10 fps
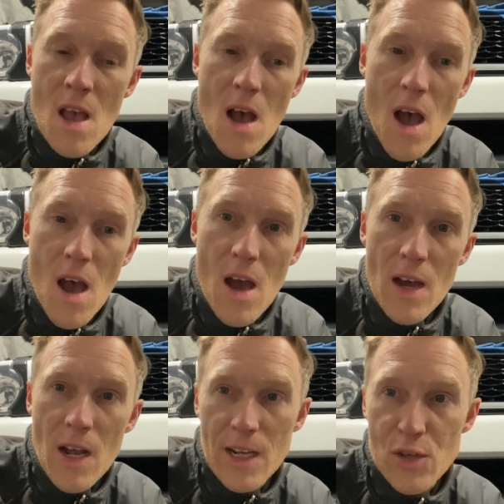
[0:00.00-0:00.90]

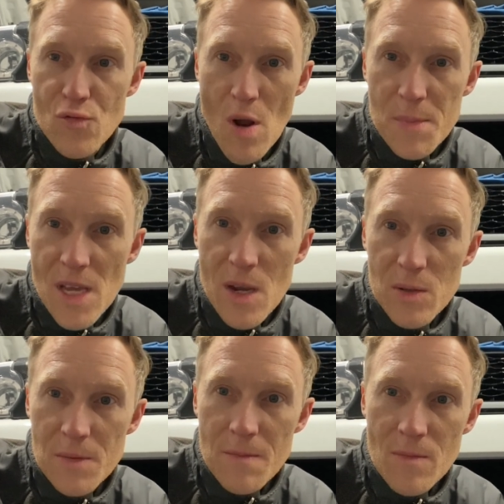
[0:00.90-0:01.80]
uh, and it drops
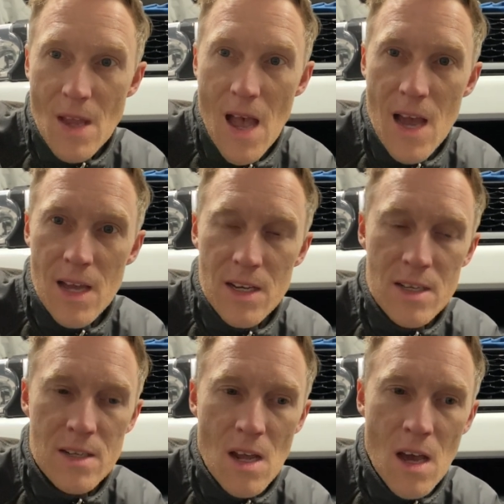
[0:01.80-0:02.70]
out.
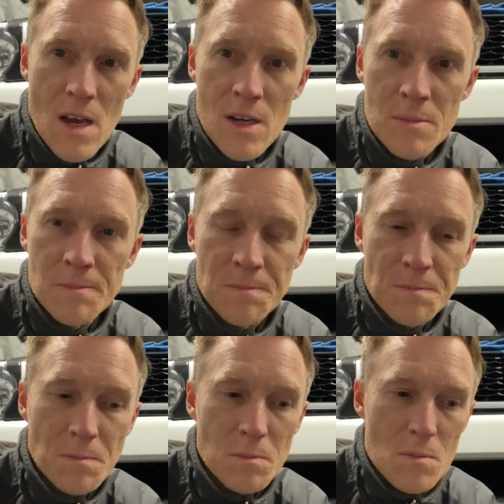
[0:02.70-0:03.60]
And um,
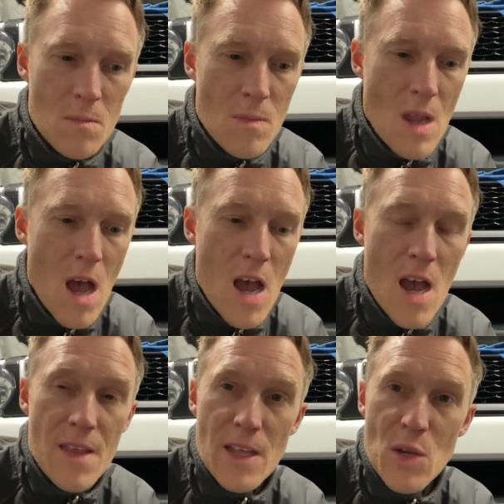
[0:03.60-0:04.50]

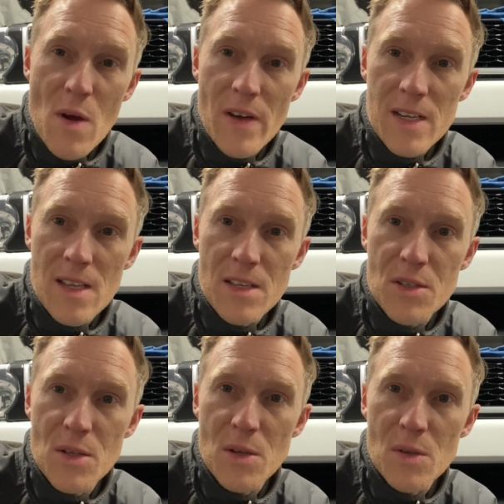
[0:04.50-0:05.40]
uh, and then you have access
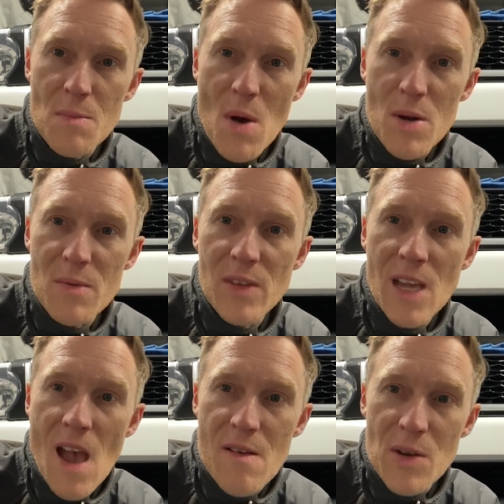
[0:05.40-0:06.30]
to the bottom of the
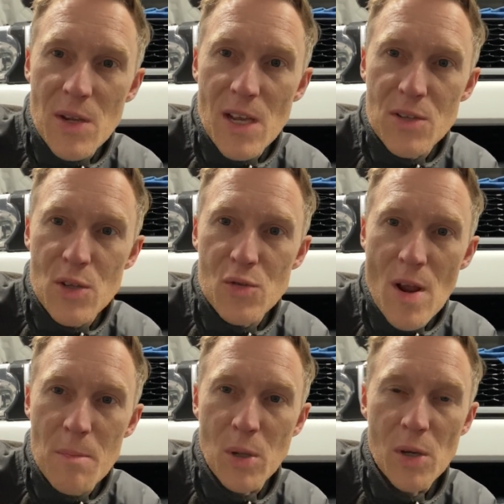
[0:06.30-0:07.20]
car, and you can get to the
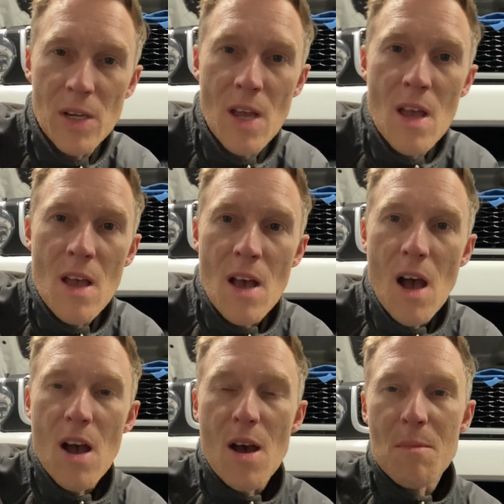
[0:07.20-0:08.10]
drain plug.
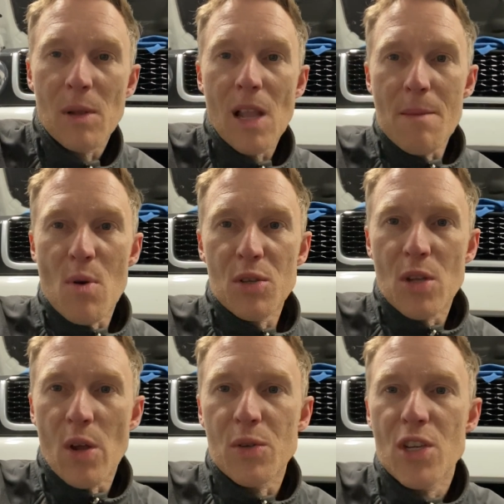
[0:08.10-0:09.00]
Um, like most
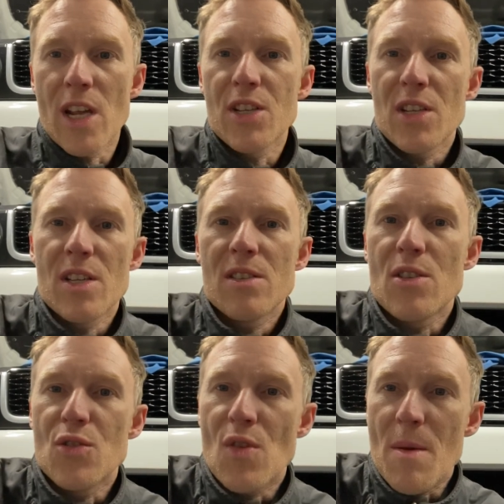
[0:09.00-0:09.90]
oil changes,
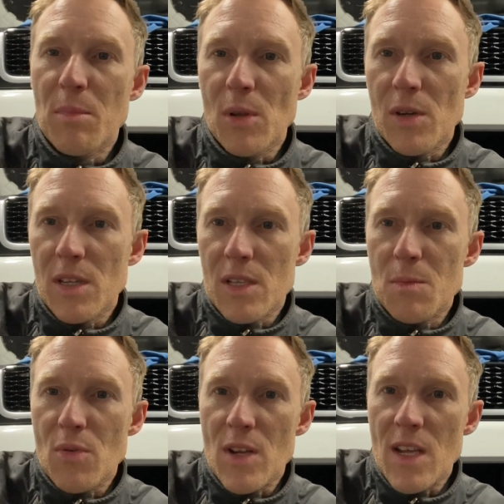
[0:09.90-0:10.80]
the drain plug is
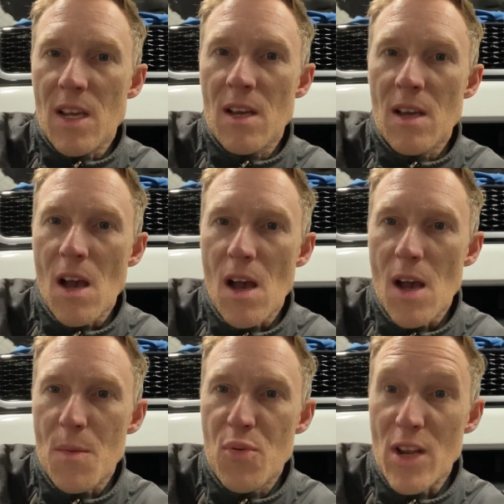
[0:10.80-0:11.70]
pretty,
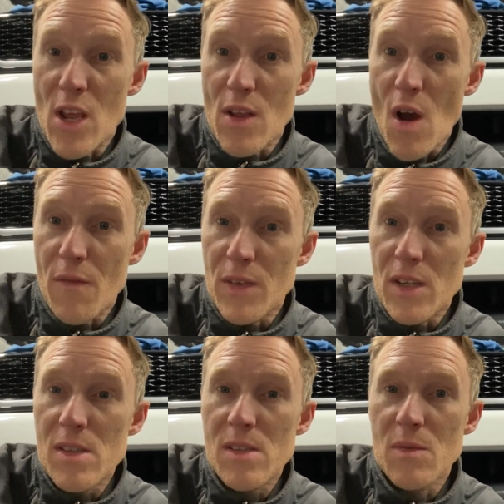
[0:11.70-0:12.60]
uh, pretty
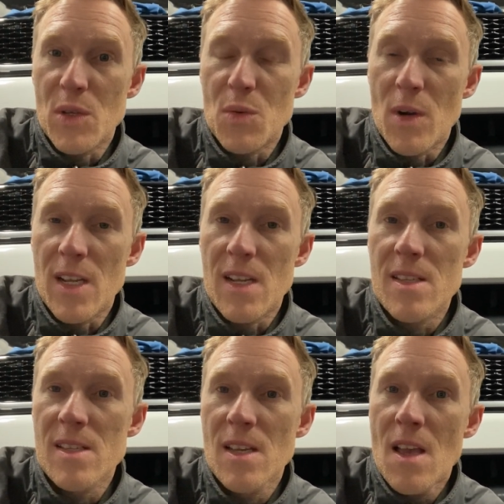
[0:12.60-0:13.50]
obvious which one it
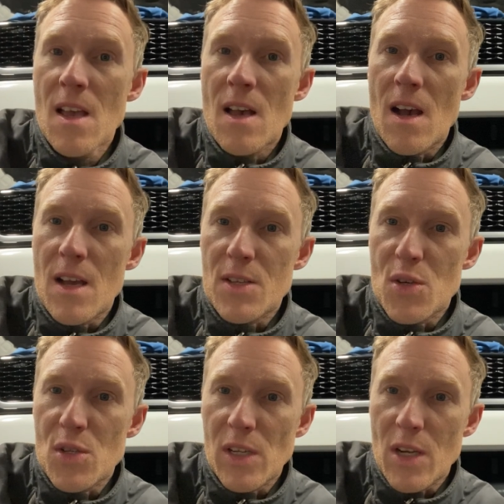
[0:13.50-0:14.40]
is. Uh, it's
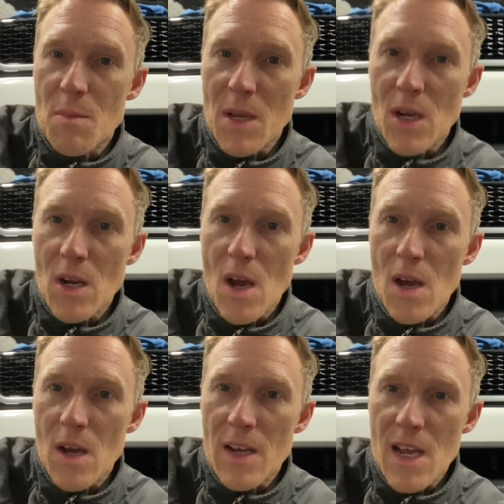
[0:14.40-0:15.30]
usually going to be a,
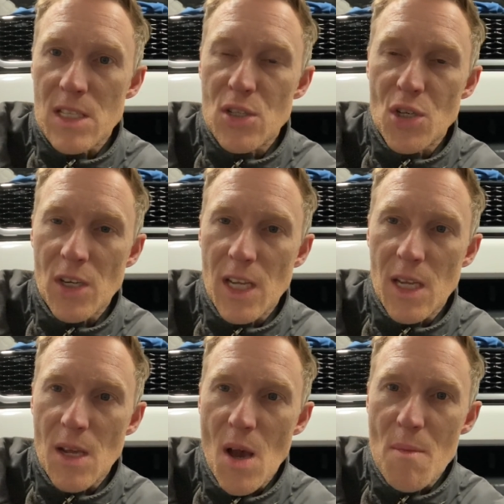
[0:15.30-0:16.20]
uh, a nice
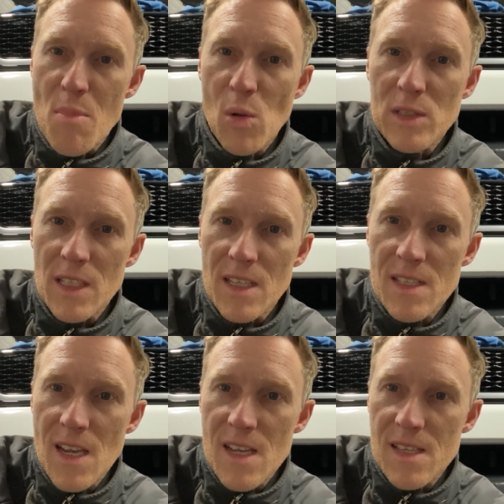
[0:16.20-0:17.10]
chunky uh, bolt. In this
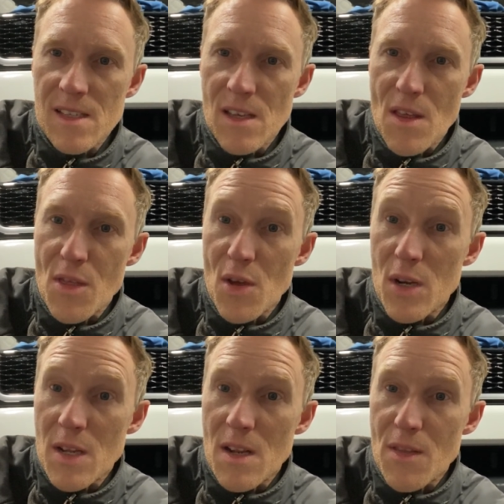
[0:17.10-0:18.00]
case, it's a
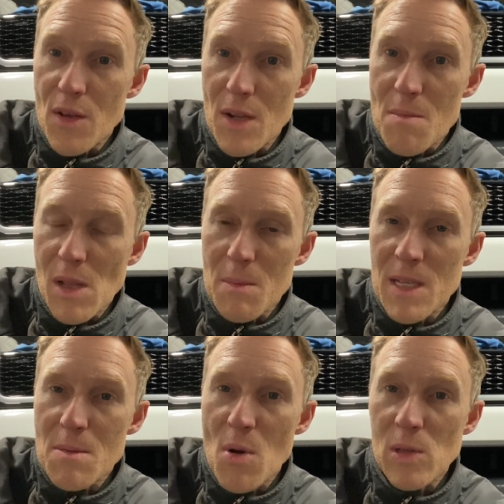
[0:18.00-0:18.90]
13, 30
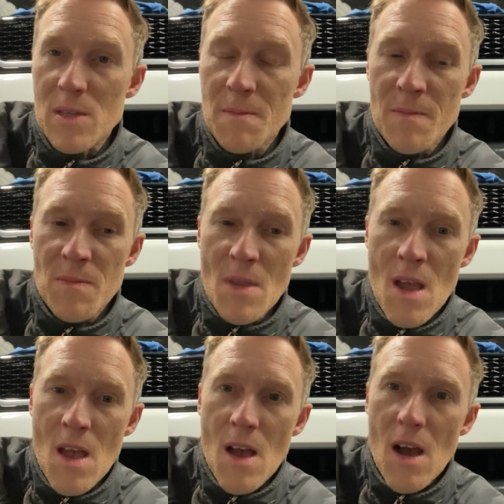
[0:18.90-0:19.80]
millimeter bolt.
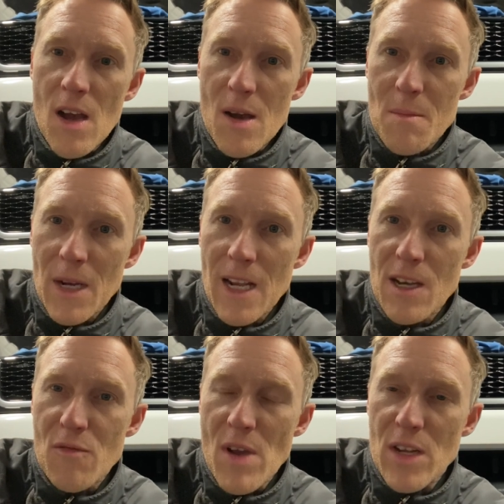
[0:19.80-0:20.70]
Um, but I
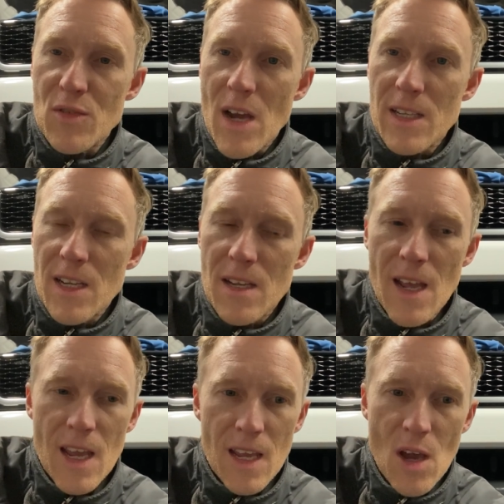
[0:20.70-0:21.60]
did a range, I did
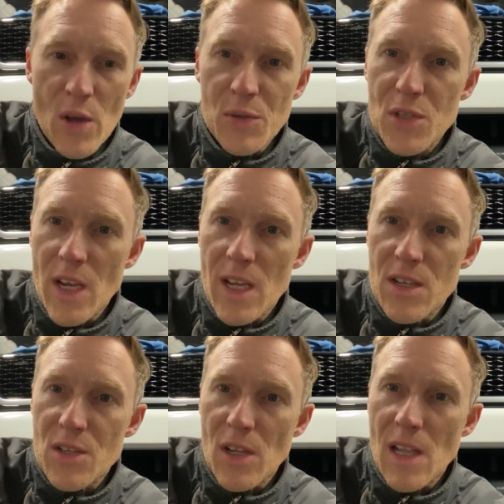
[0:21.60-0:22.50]
a oil
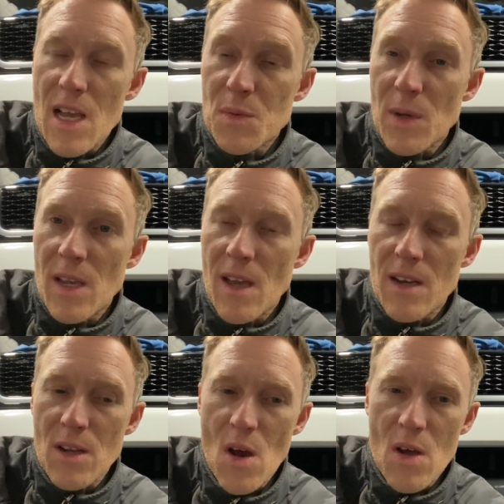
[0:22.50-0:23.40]
change last
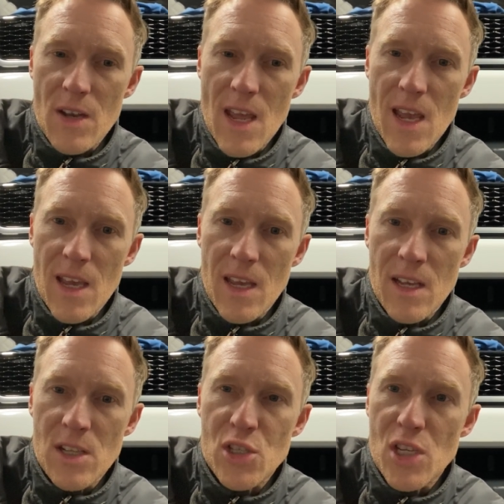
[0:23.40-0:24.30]
weekend on
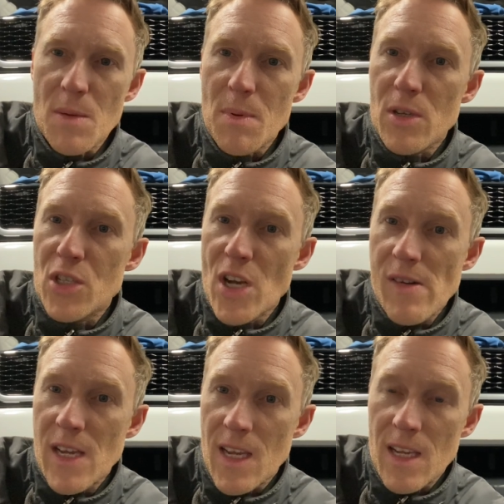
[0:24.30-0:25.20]
a Jeep
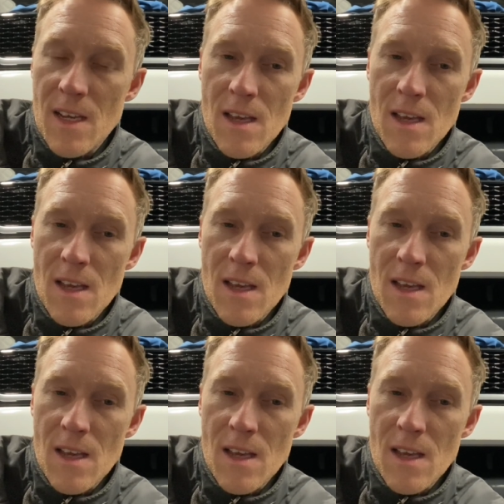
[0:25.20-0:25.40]
Cherokee,